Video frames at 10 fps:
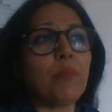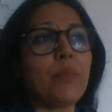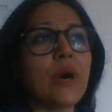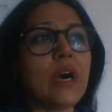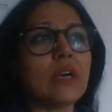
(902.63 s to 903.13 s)

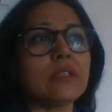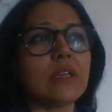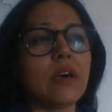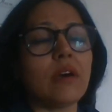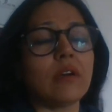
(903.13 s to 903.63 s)
but
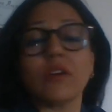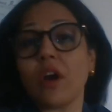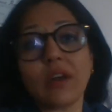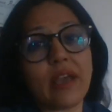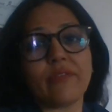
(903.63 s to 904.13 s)
uh,
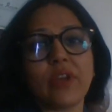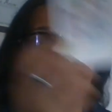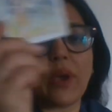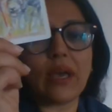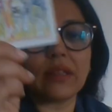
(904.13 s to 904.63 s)
not
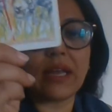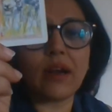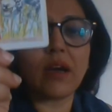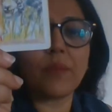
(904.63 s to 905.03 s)
everywhere. There are